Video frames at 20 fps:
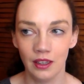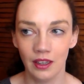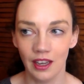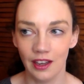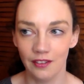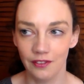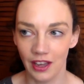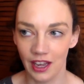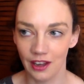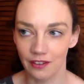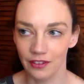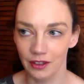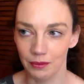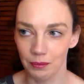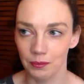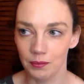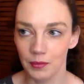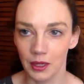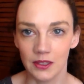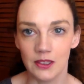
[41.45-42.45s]
have ever
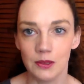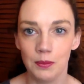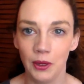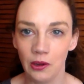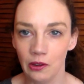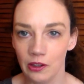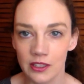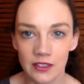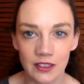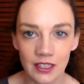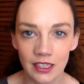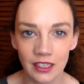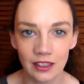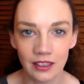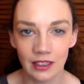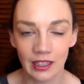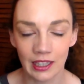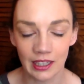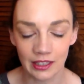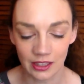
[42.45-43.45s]
experienced
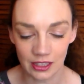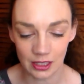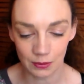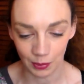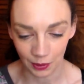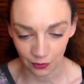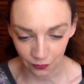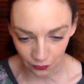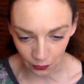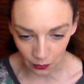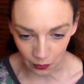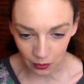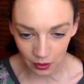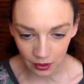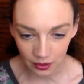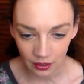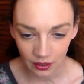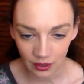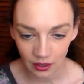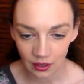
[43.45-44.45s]
anything like this
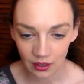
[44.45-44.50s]
before,